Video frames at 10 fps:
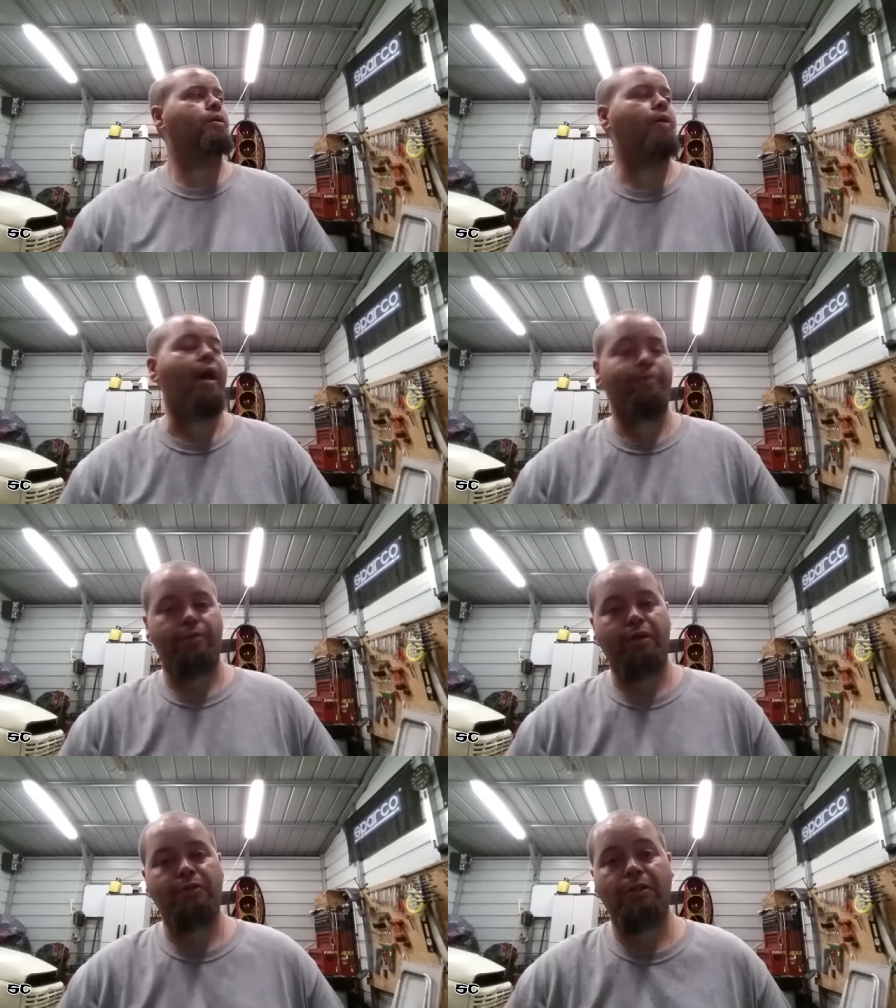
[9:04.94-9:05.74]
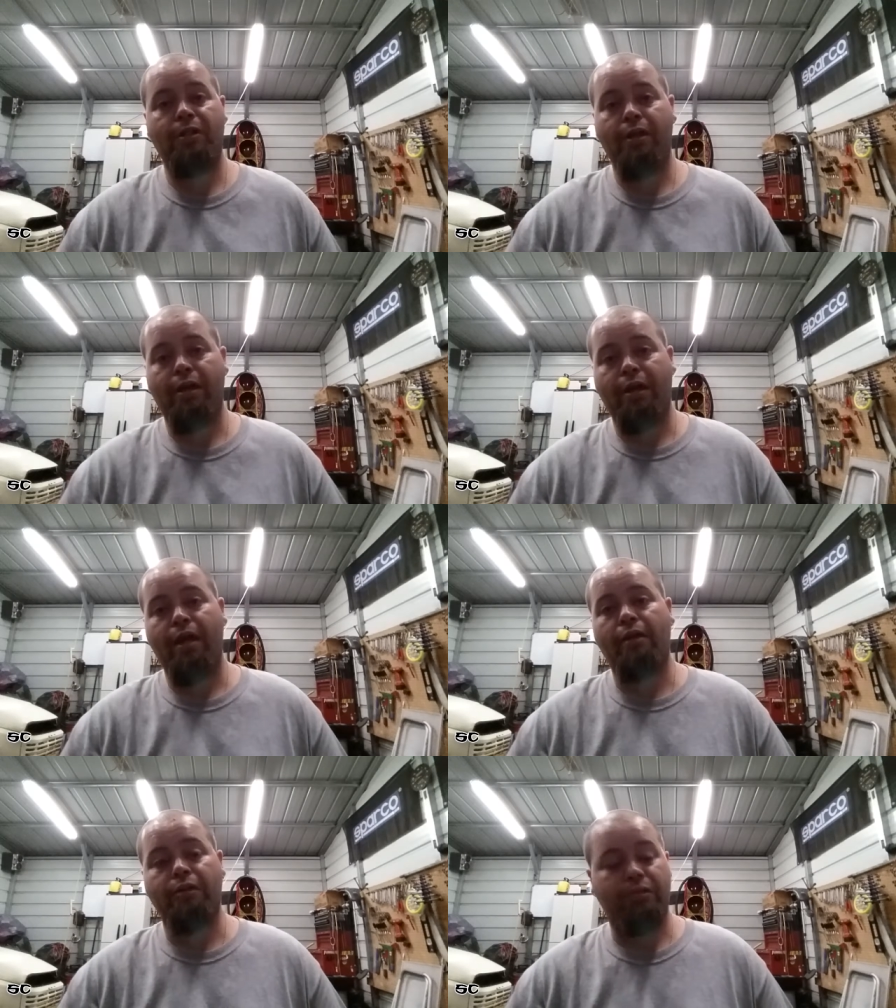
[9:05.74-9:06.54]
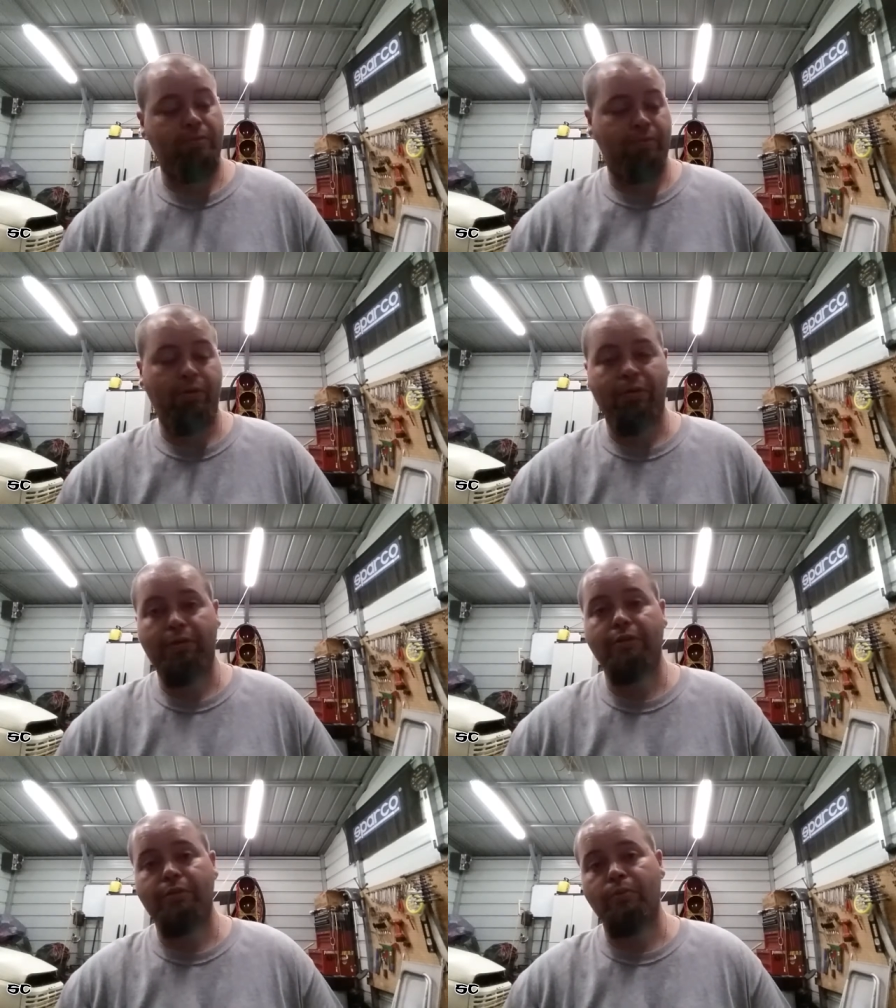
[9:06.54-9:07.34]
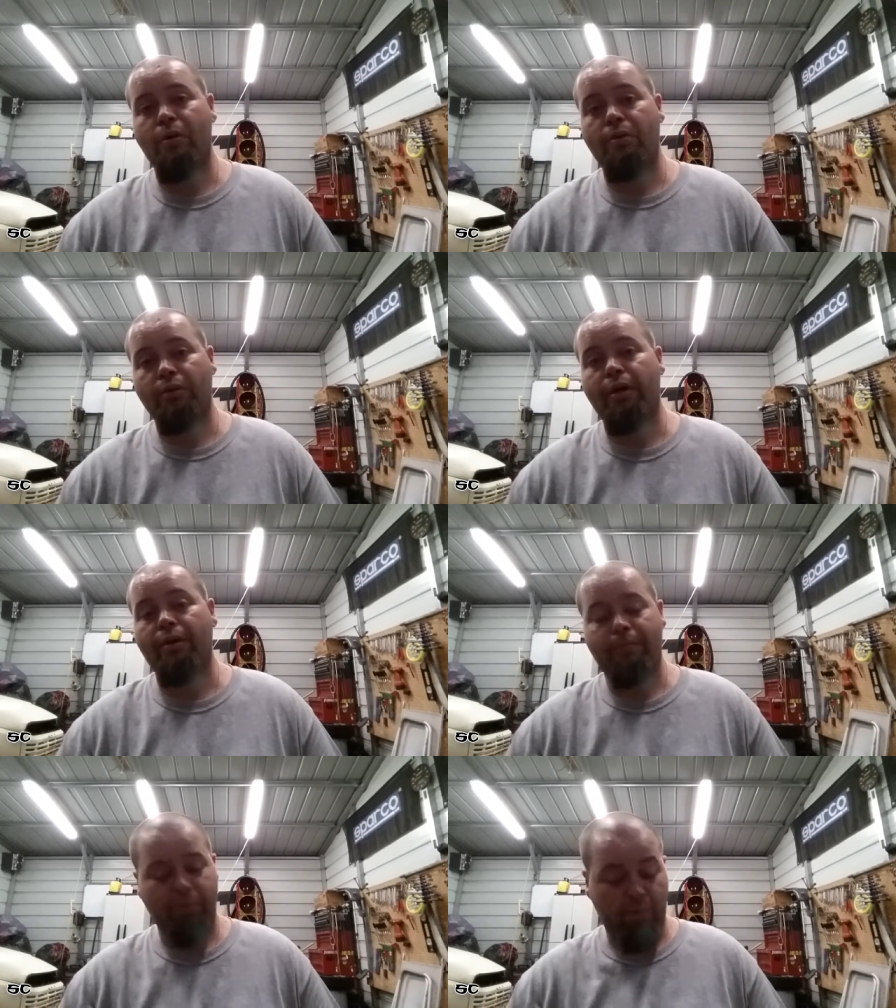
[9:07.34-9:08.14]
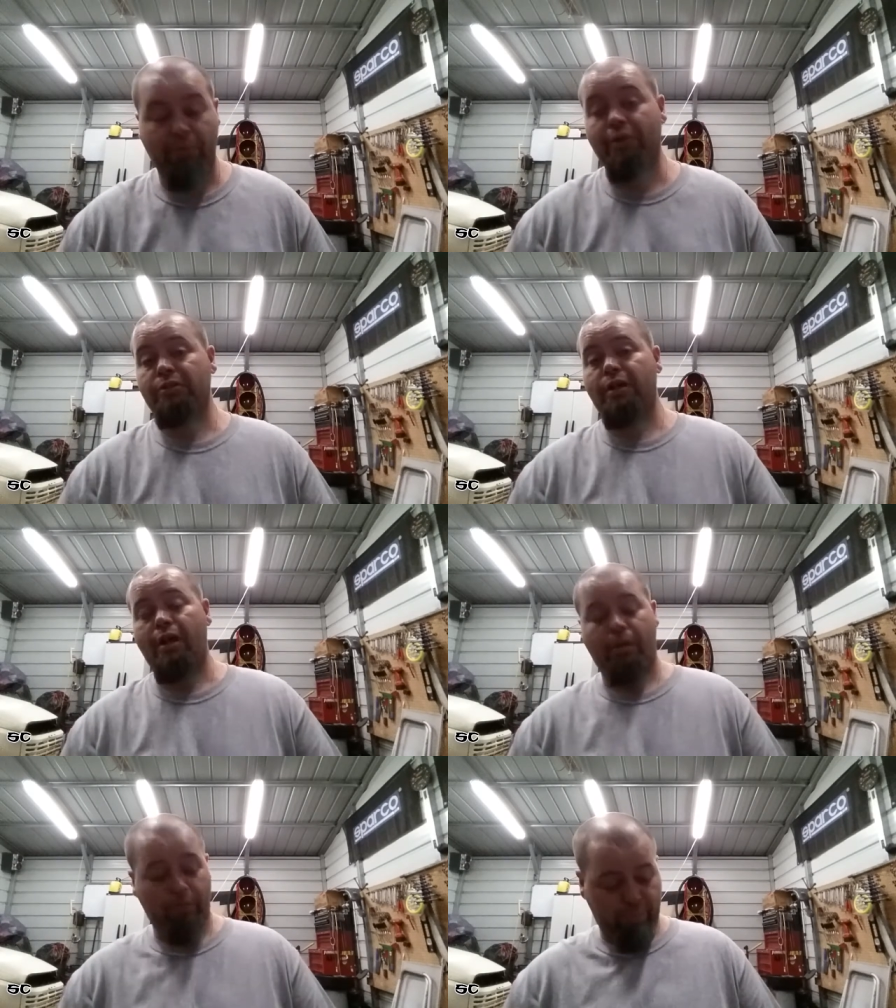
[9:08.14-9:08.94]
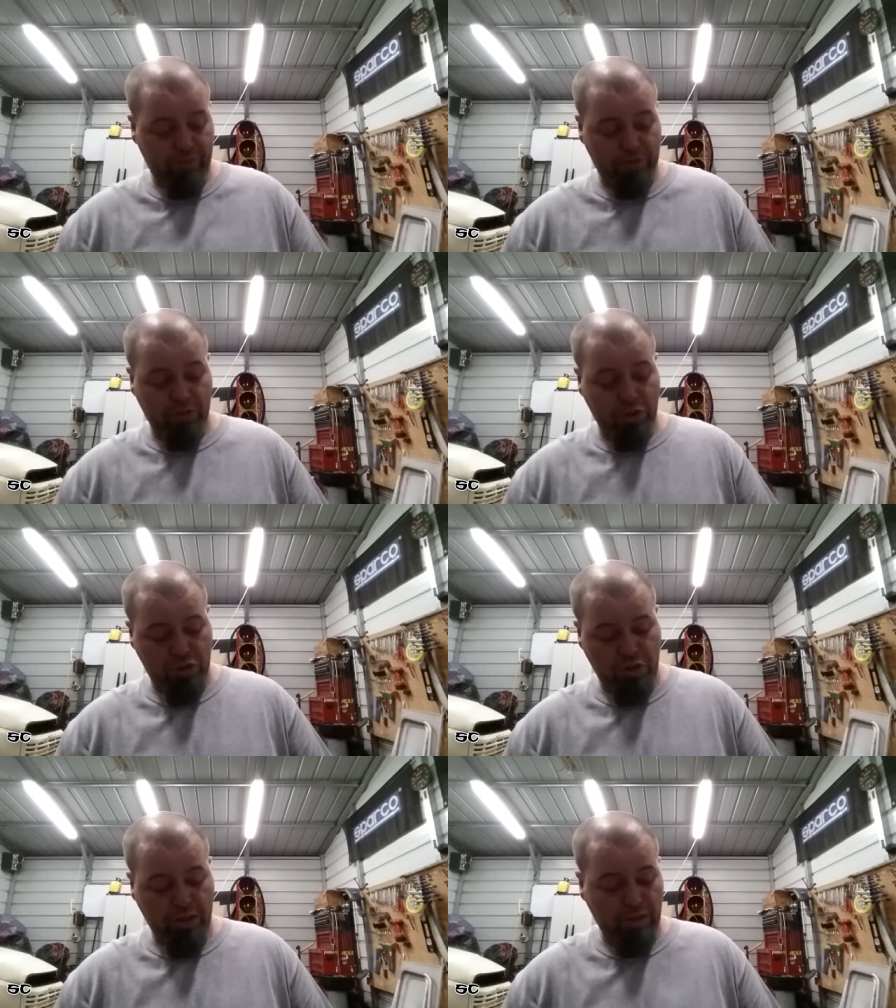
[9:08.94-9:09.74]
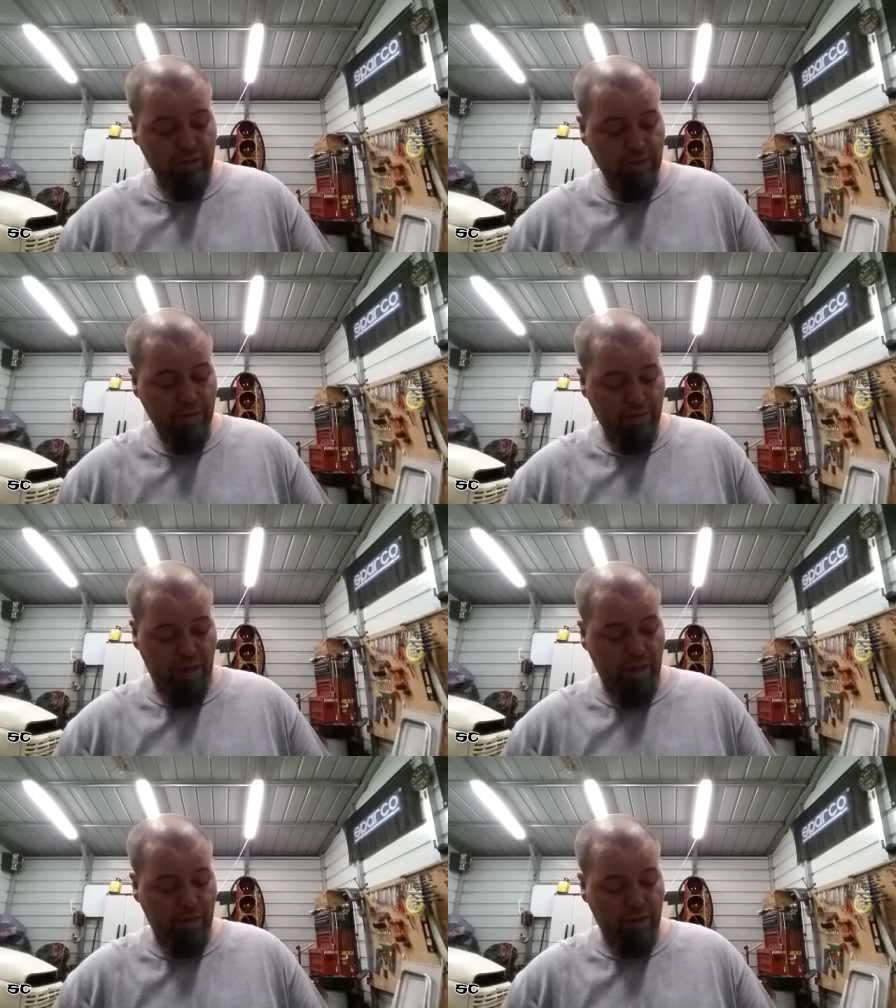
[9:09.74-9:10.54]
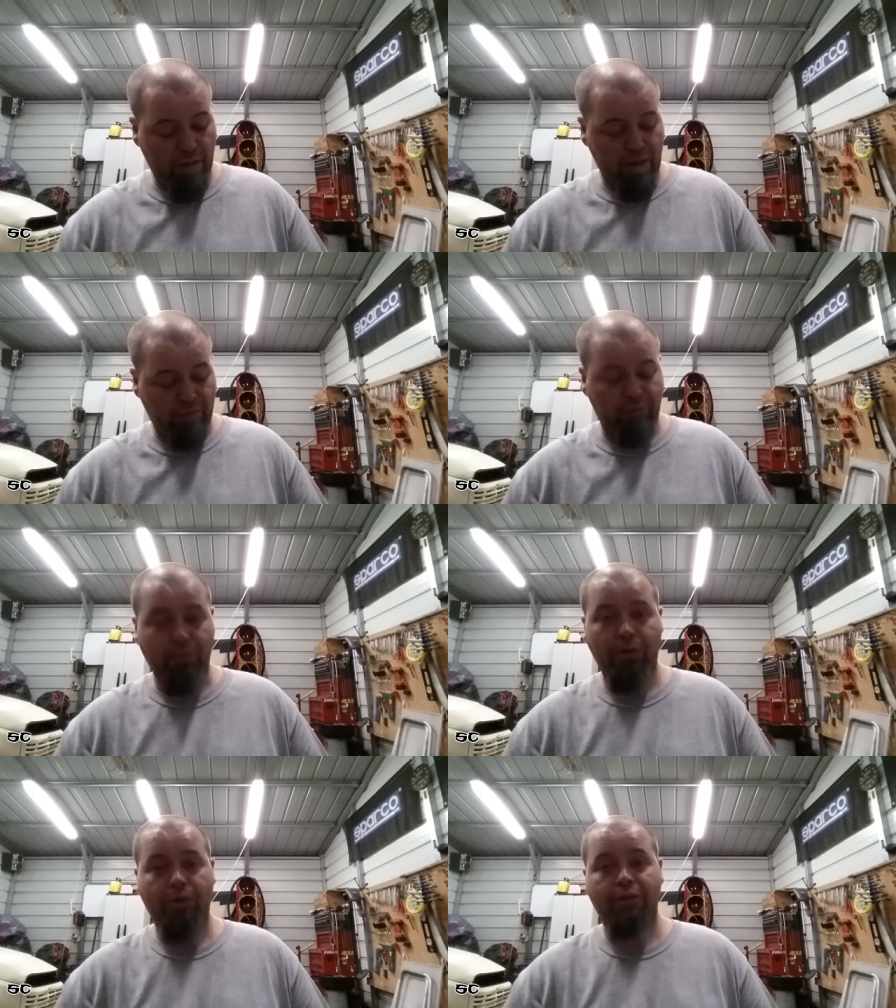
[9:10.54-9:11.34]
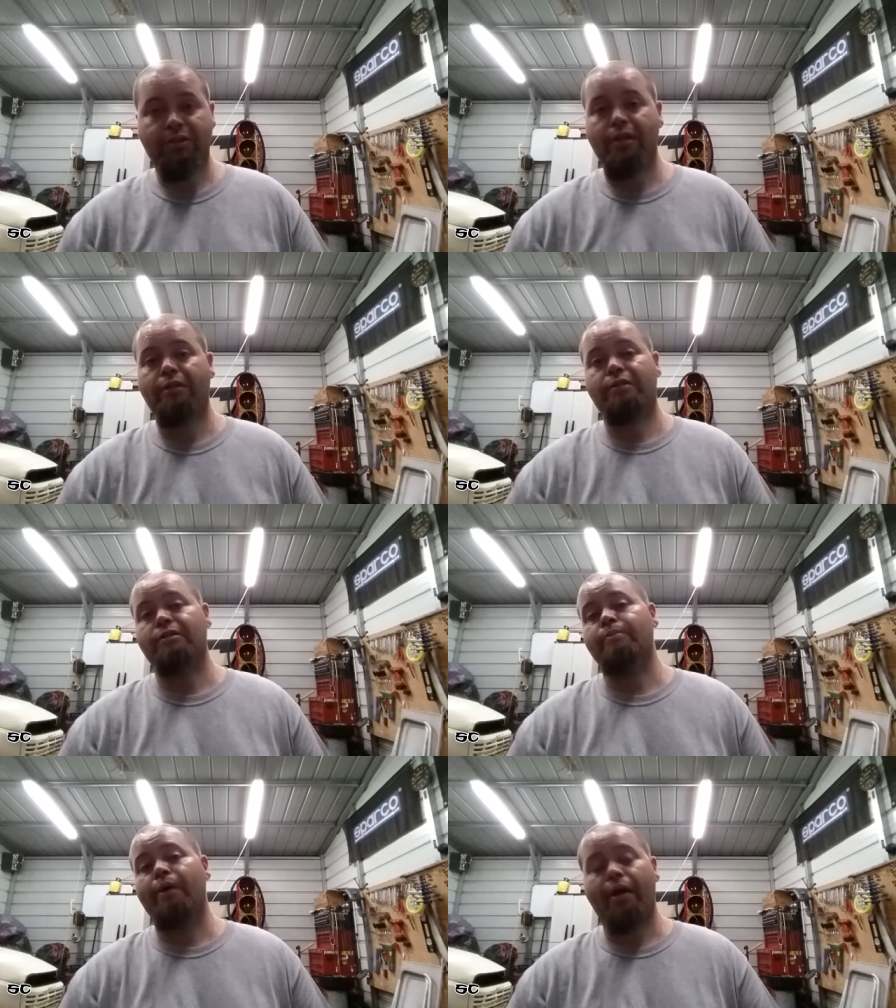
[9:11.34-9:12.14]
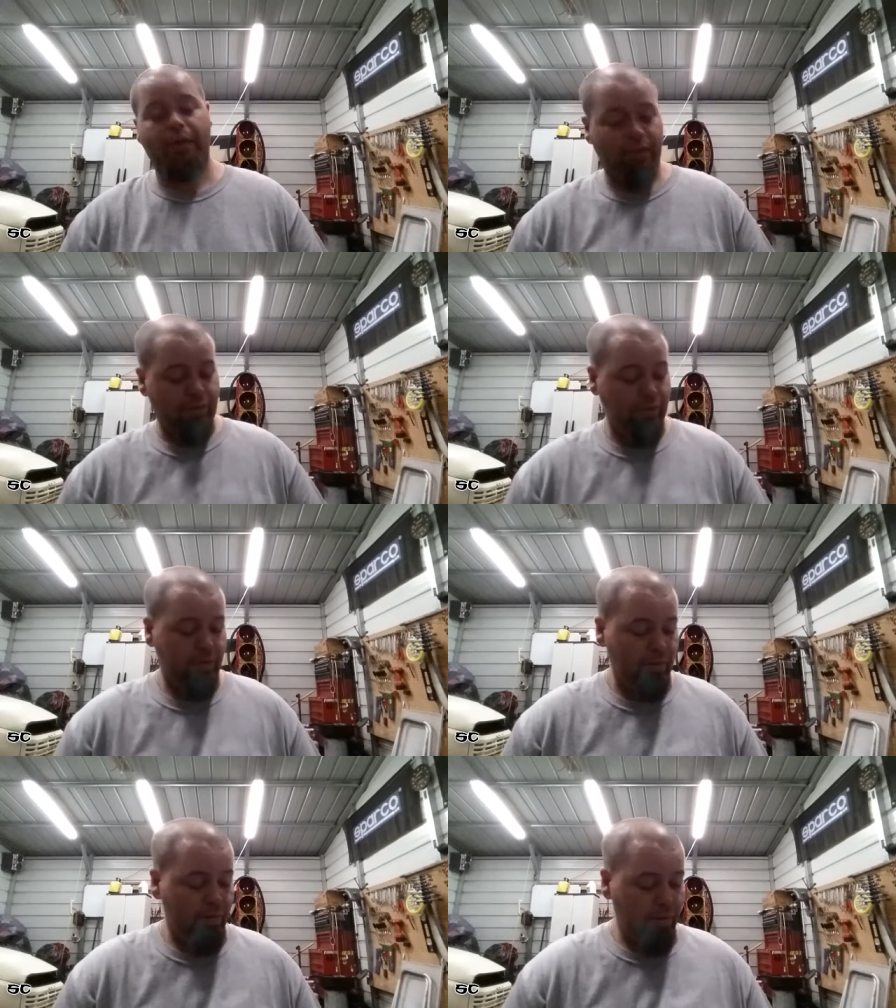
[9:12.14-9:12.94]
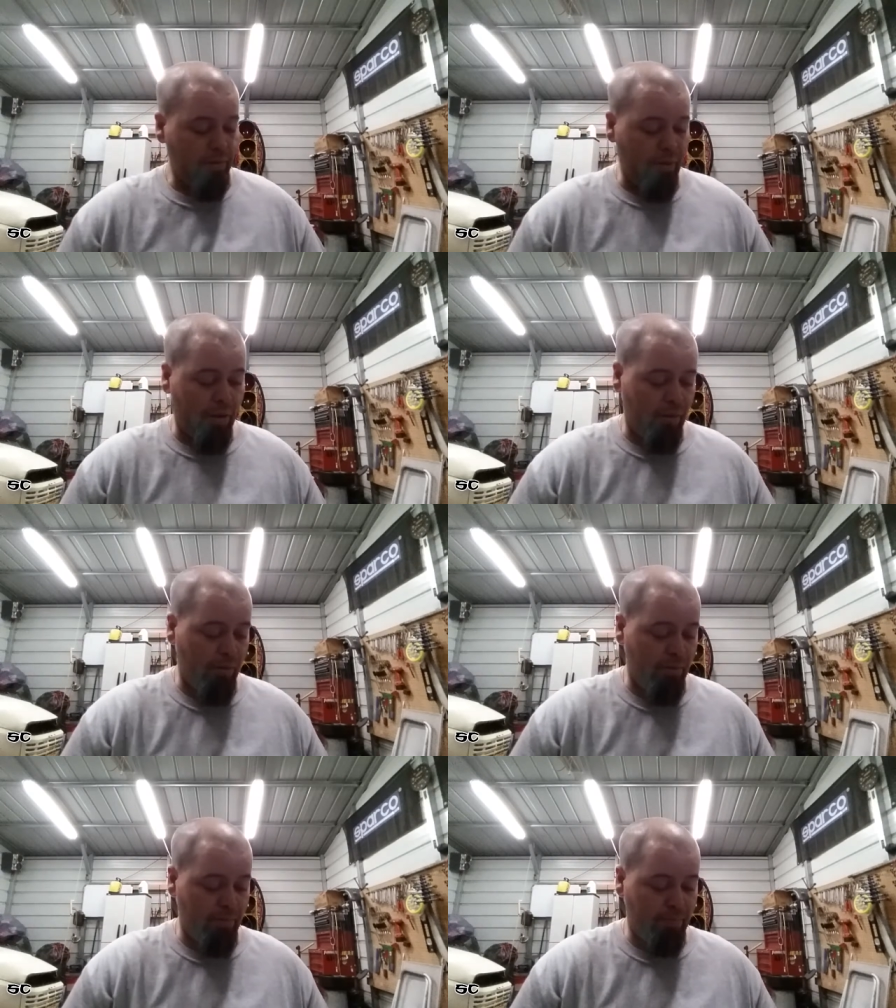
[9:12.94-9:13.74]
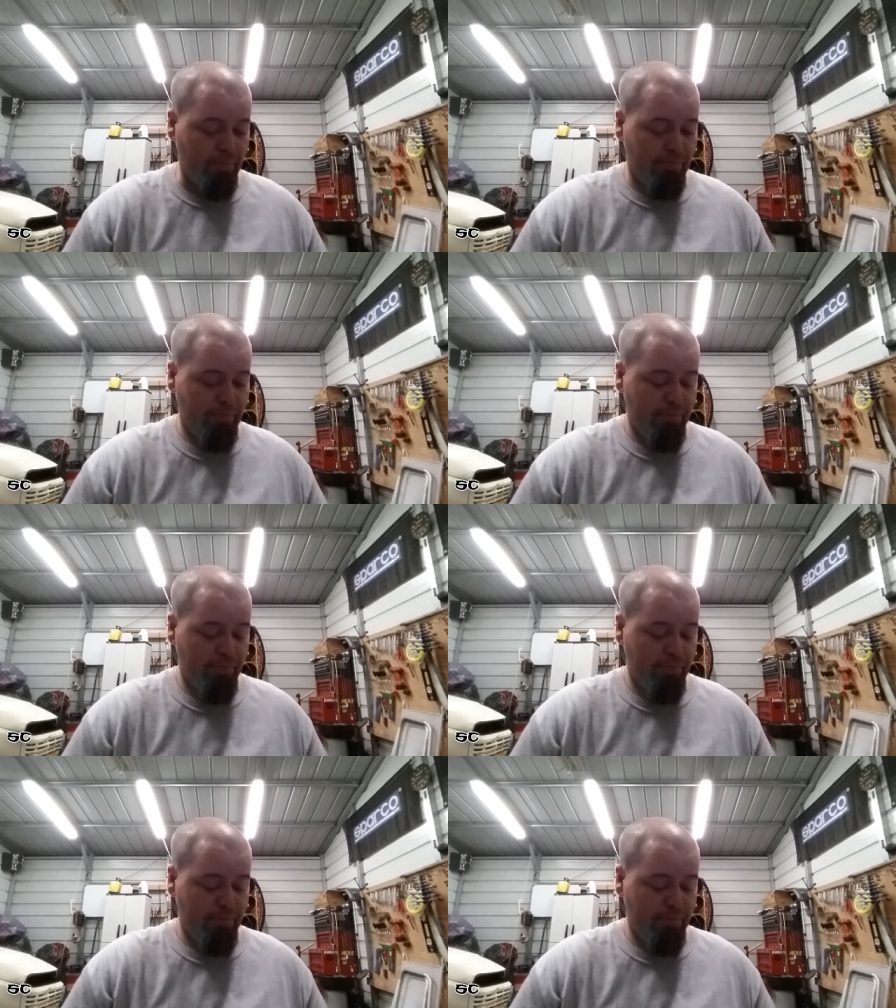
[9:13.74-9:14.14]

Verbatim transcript: after I seen it, I kind of just said, fuck this and walked out. And plus, they had, were busy as shit. They had a line from here to Texas and back. Um,